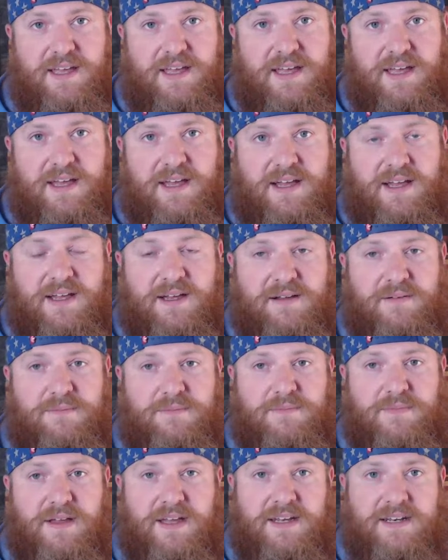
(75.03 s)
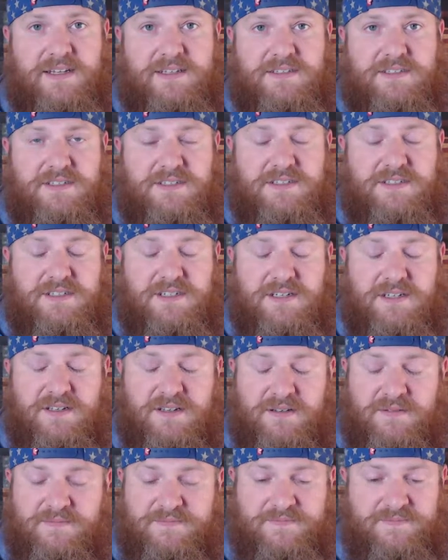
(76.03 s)
Um, and it's
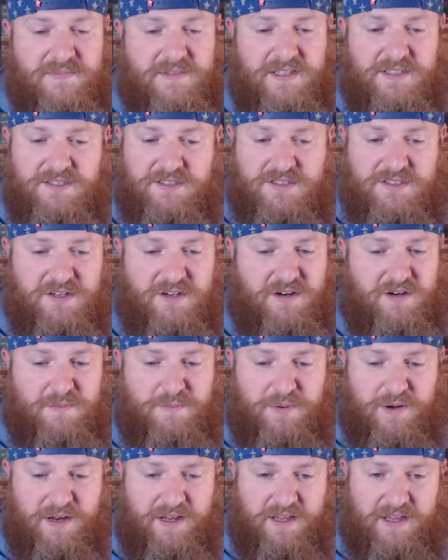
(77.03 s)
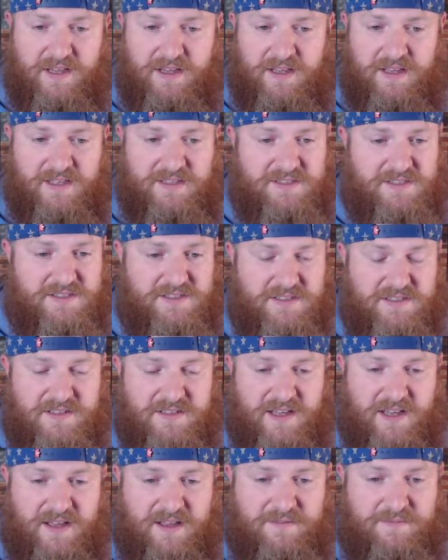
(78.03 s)
it's just heartbreaking. It's
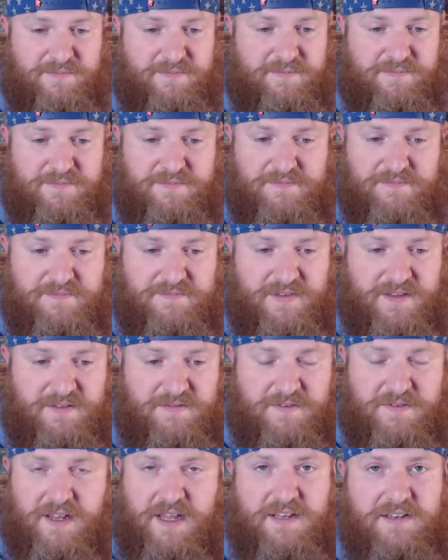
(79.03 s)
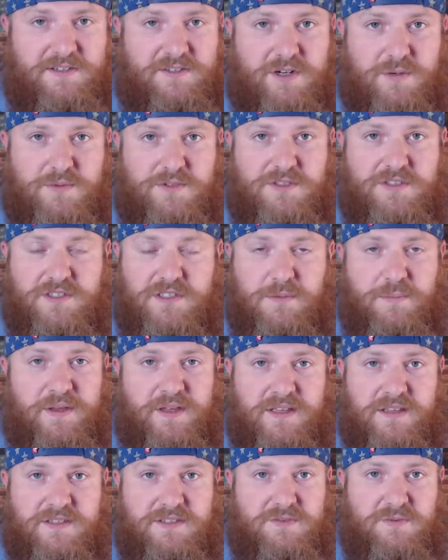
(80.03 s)
I have had trouble
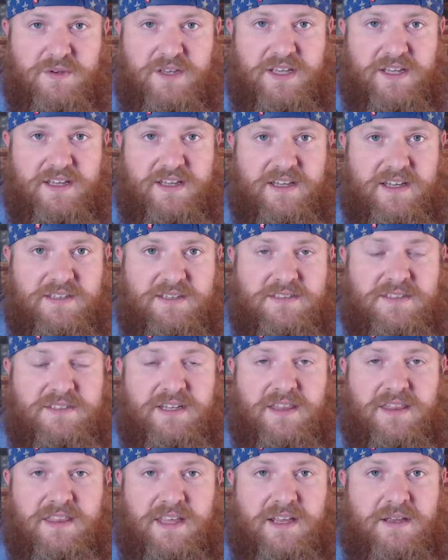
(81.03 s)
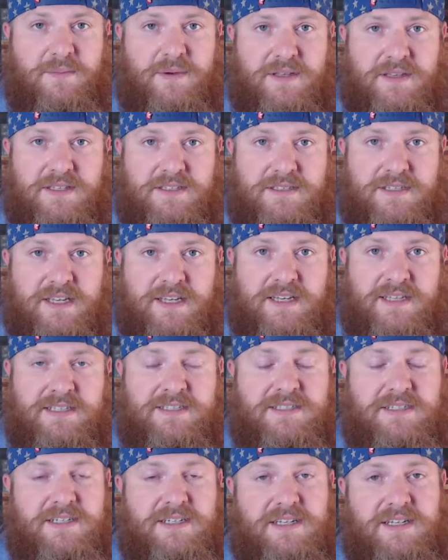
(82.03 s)
sleeping this week as I think about these
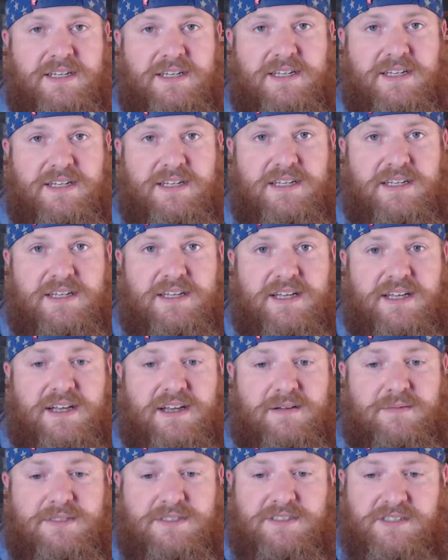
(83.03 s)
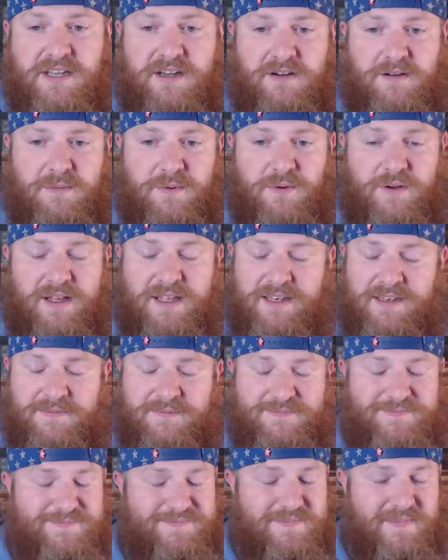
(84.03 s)
kids. Um, it's terrible,
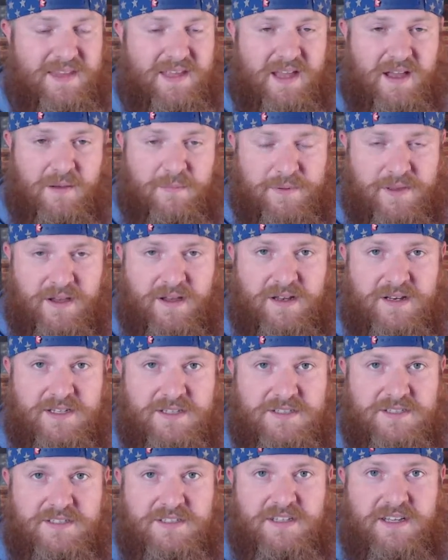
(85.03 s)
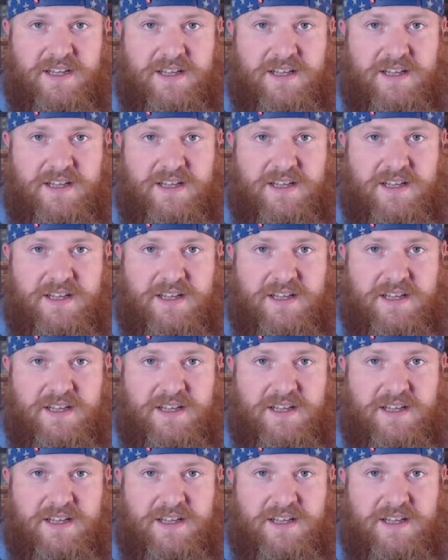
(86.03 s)
and I'll be honest.